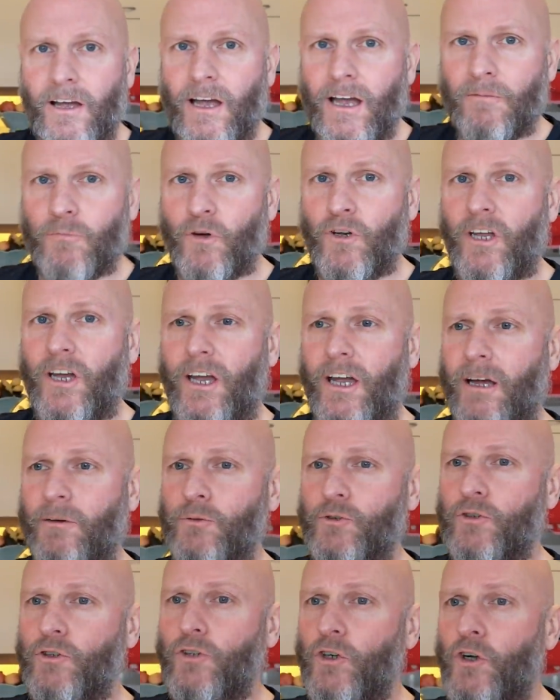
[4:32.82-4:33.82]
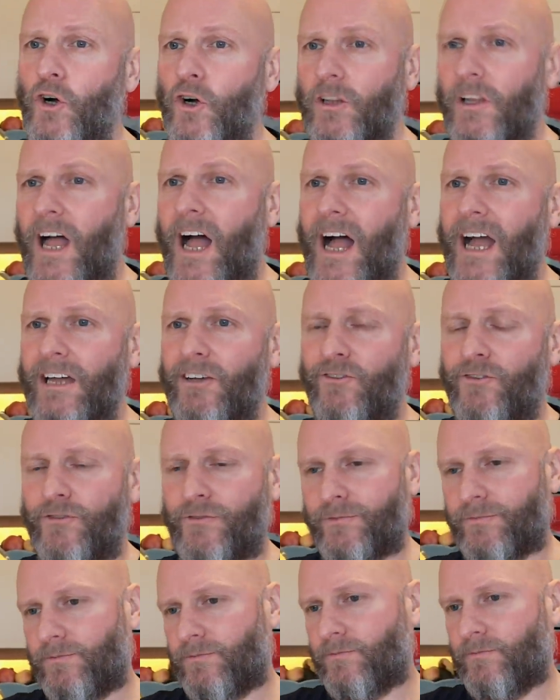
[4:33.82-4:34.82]
I'm gonna, I was gonna go
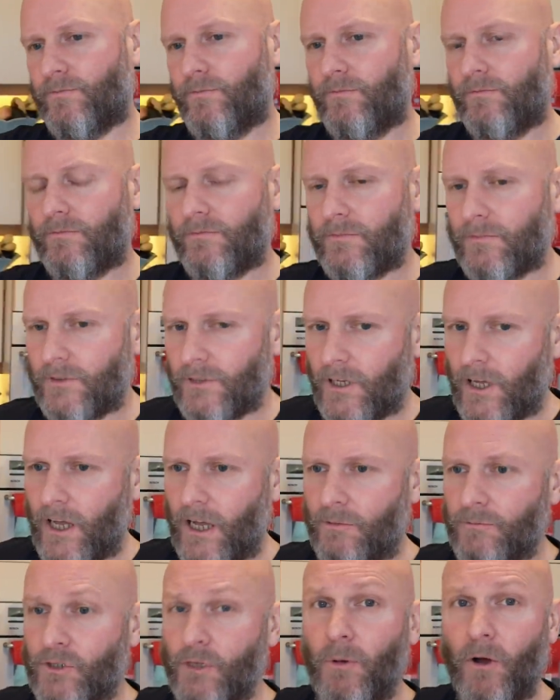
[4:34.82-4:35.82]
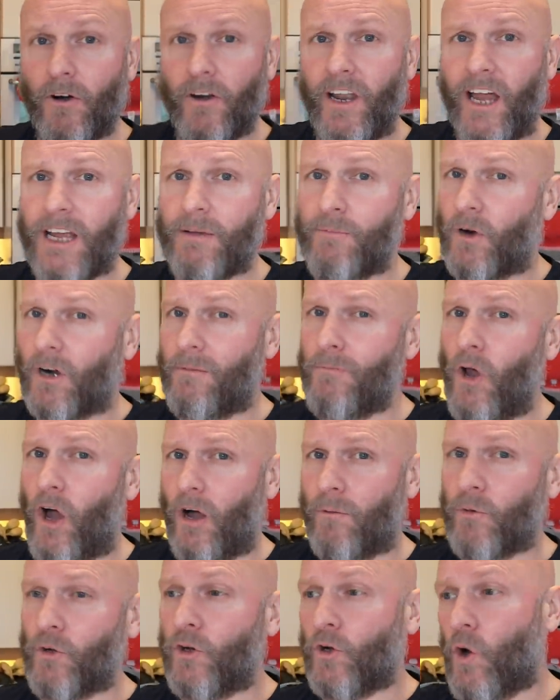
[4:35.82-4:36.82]
live um, tomorrow night, but I'm not.
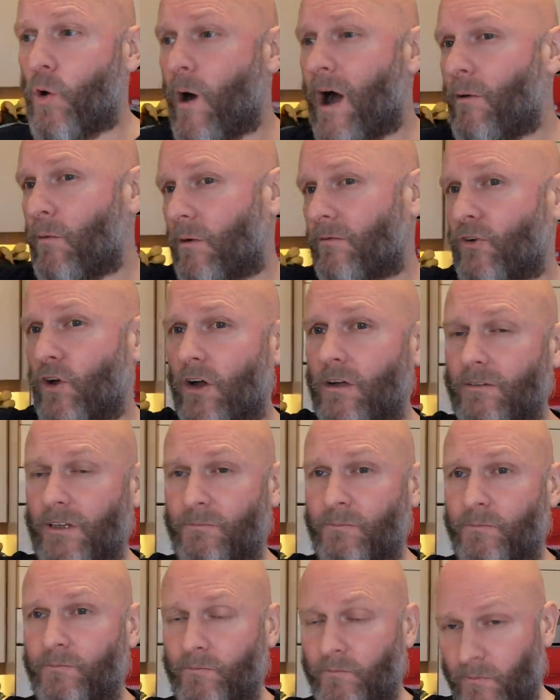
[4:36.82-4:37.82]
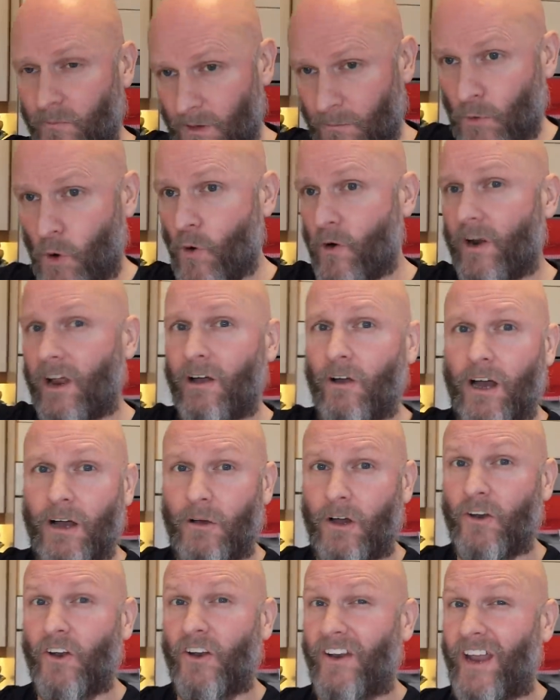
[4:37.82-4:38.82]
I'm gonna go out. I've got, I'm going out
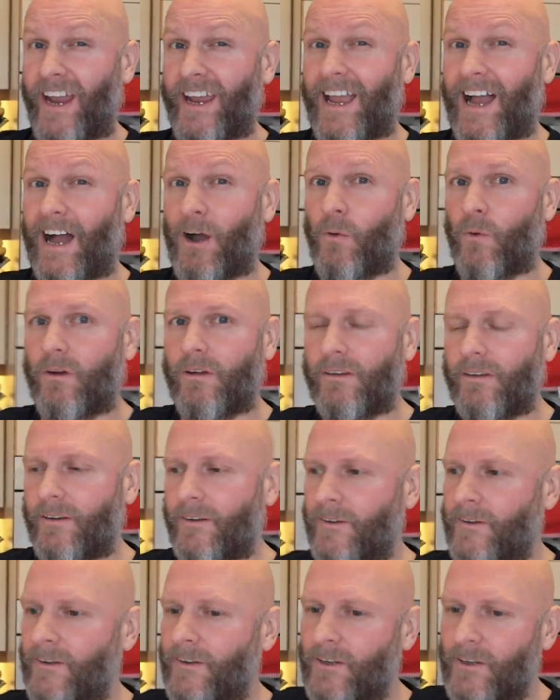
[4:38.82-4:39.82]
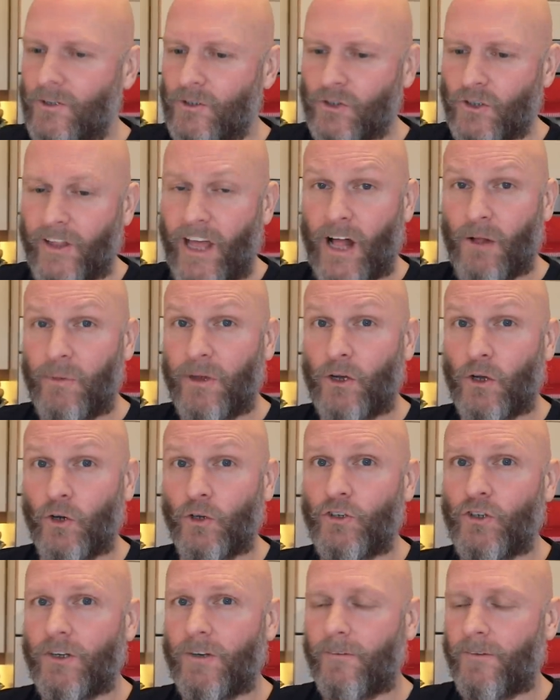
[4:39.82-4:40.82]
on a night out, so that'll be
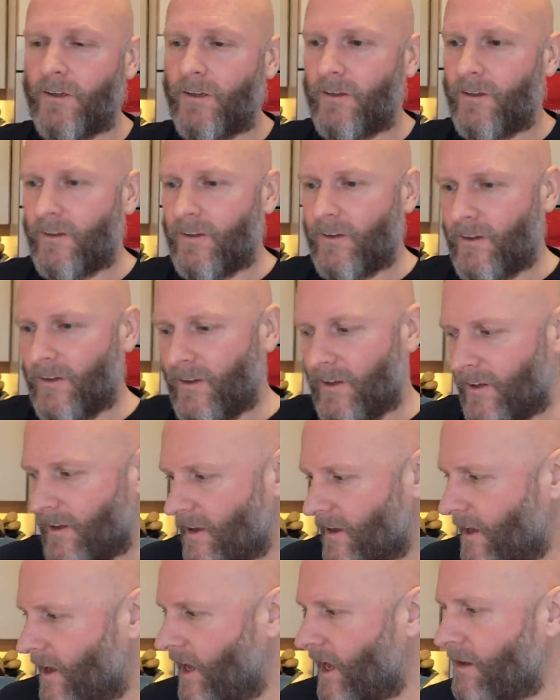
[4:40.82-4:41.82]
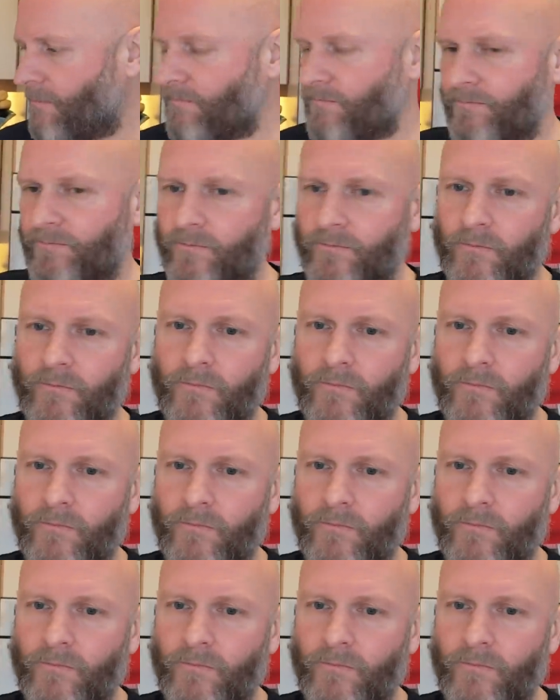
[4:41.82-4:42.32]
good. Um,